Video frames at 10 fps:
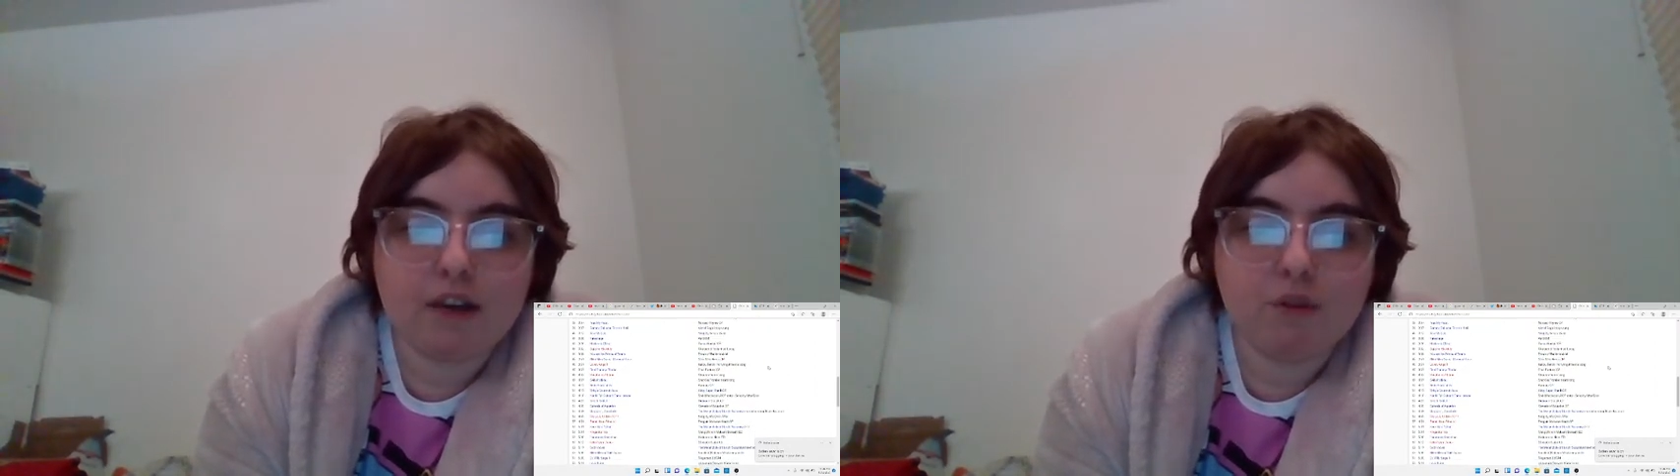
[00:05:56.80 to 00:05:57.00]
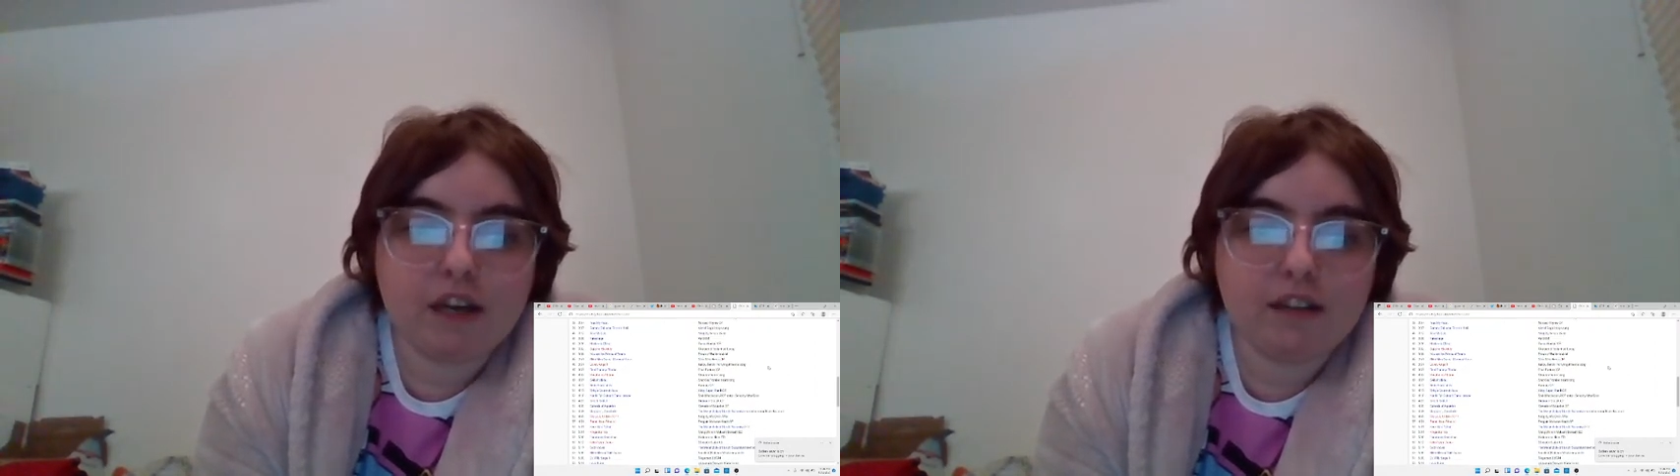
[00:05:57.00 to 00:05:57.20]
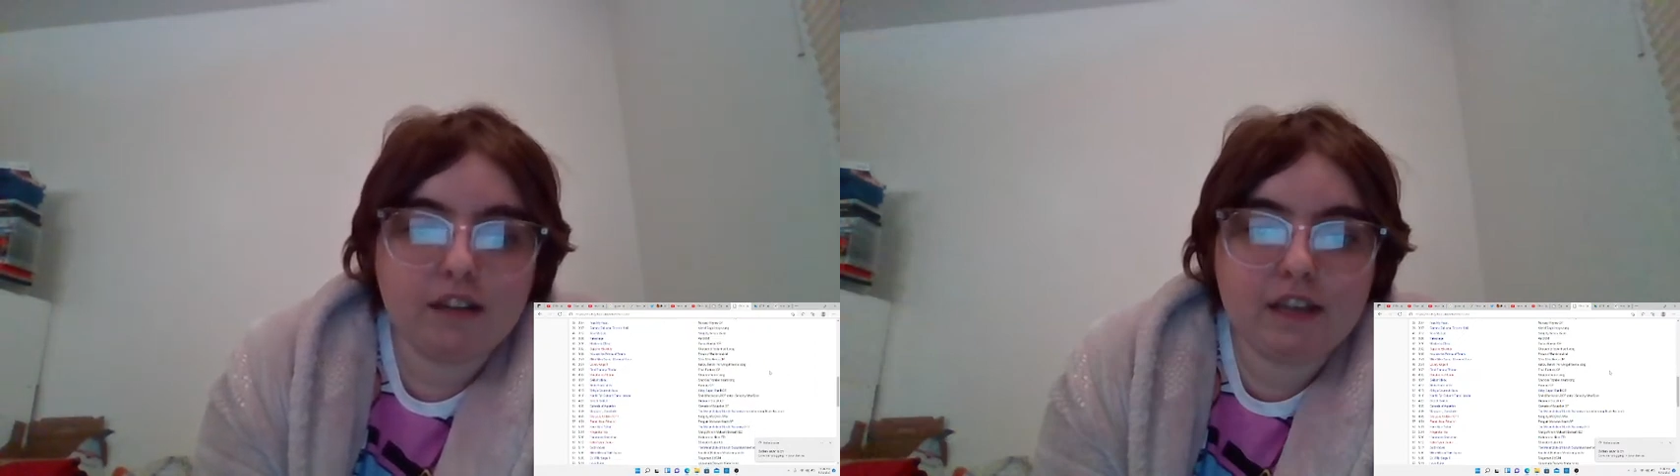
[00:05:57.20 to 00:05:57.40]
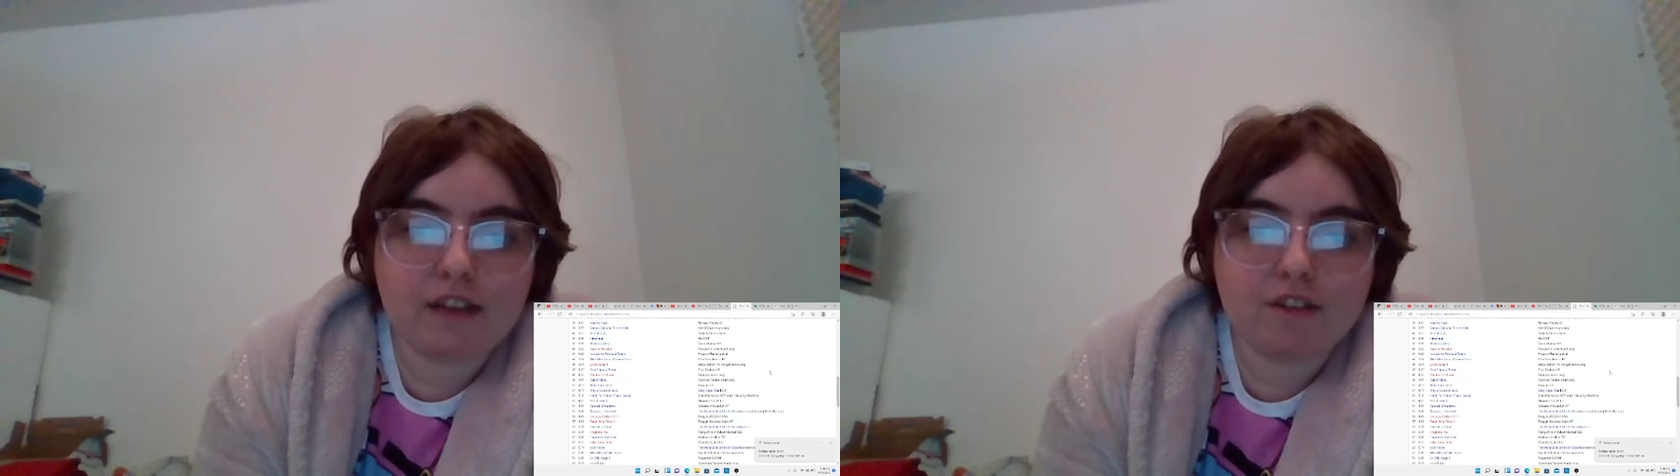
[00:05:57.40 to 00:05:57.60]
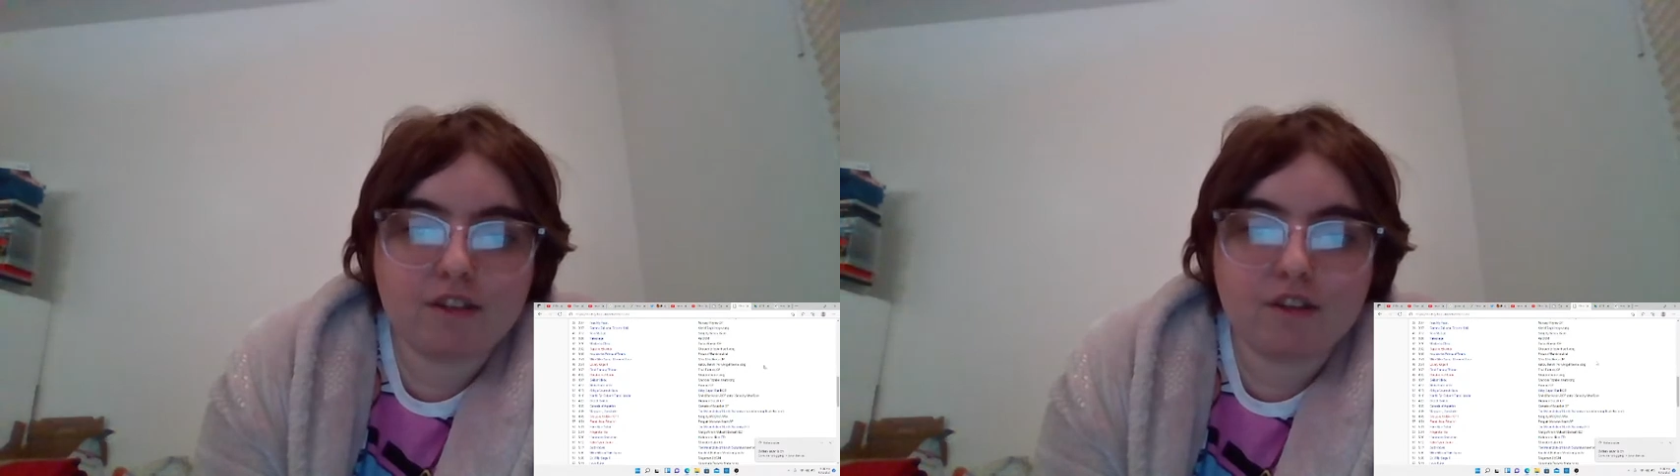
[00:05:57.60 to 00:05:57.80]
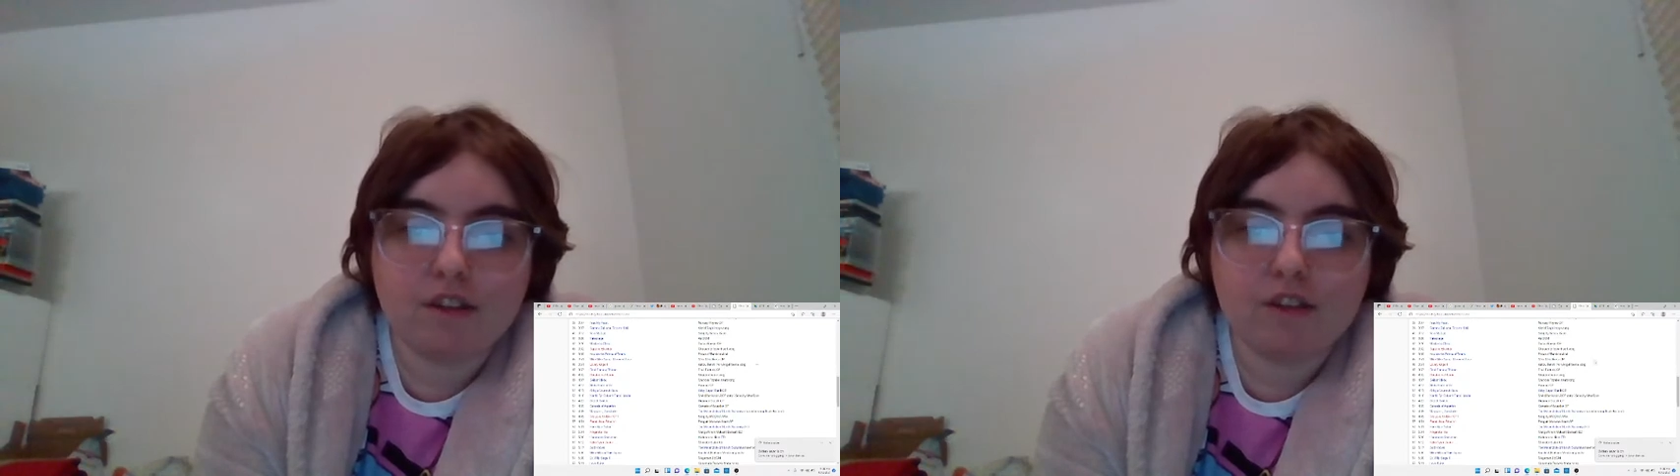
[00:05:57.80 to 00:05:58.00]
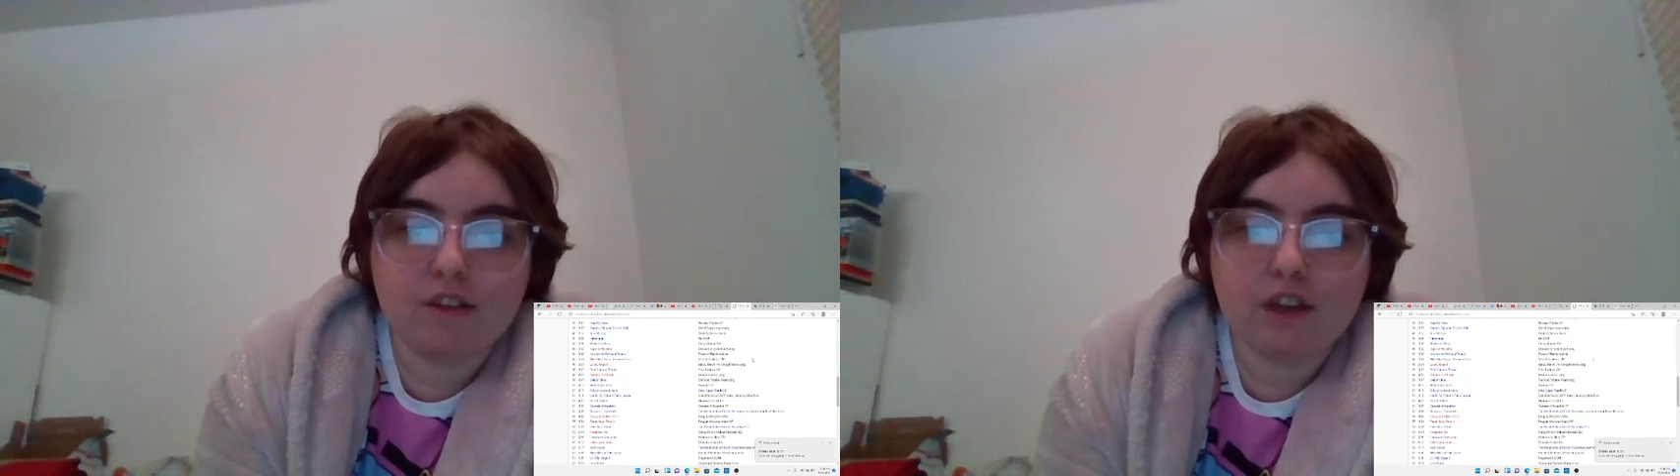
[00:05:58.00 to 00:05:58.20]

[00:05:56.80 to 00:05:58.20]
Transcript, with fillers: Nekonyan Dance,